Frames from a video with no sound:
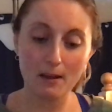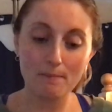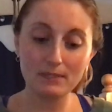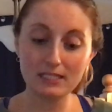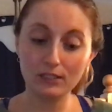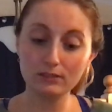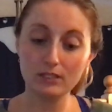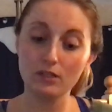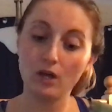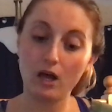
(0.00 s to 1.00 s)
Matilda
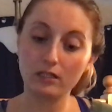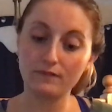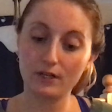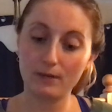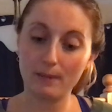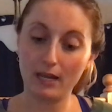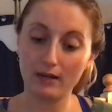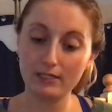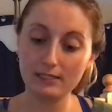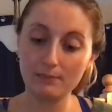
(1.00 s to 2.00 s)
longed for her
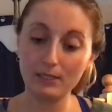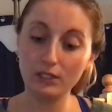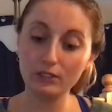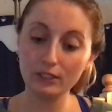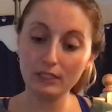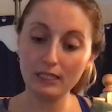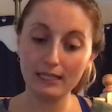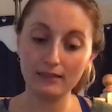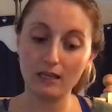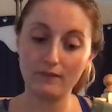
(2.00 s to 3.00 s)
parents to be good
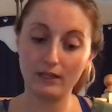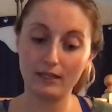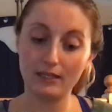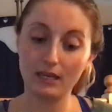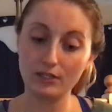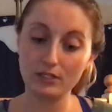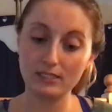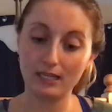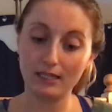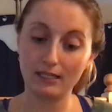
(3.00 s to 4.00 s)
and loving and
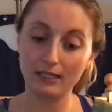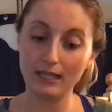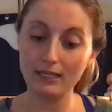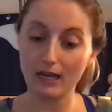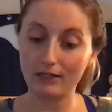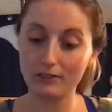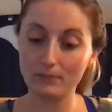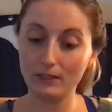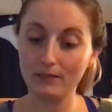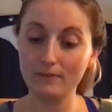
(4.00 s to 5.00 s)
understanding and
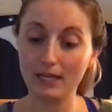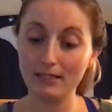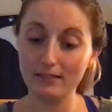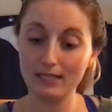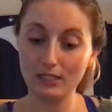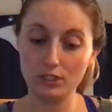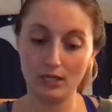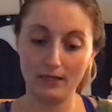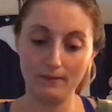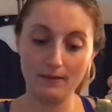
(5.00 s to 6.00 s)
honorable and
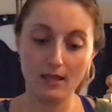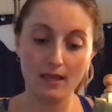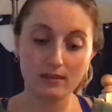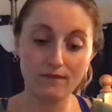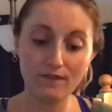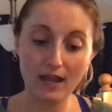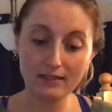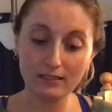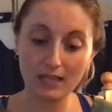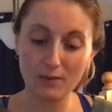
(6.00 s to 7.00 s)
intelligent. The fact
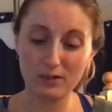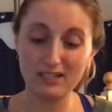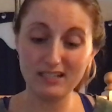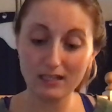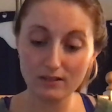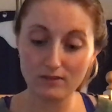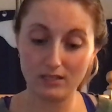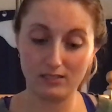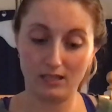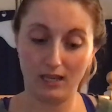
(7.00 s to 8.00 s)
that they were none of
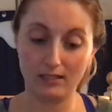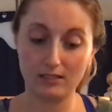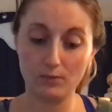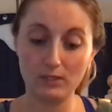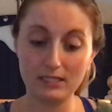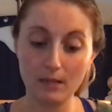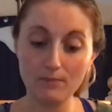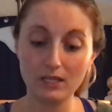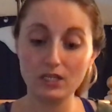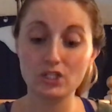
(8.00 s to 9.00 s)
these things was
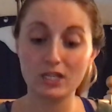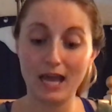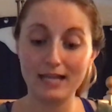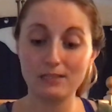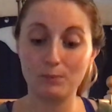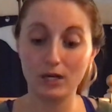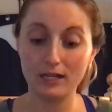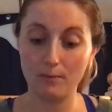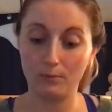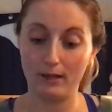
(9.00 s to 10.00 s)
something she had to put
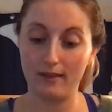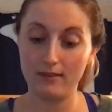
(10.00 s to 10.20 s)
up with.